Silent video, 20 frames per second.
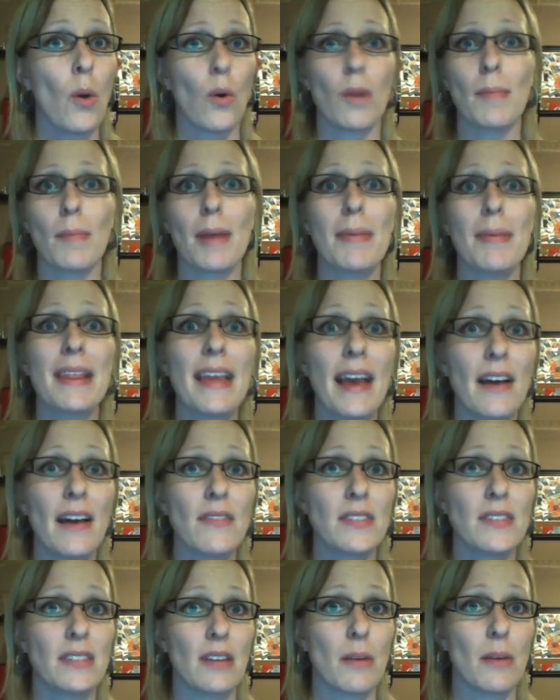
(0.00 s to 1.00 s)
or maybe they
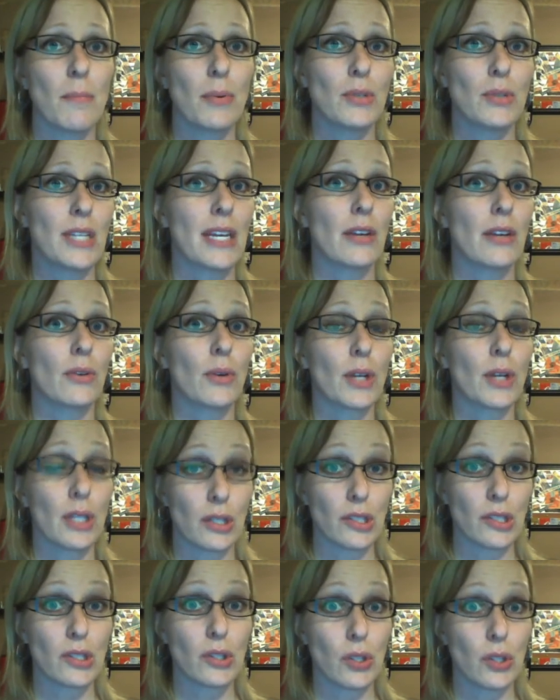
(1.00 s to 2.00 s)
have some particular
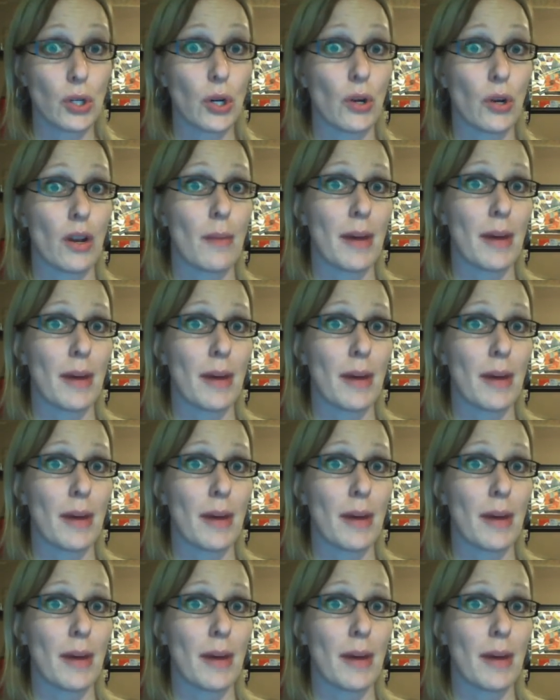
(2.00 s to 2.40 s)
concern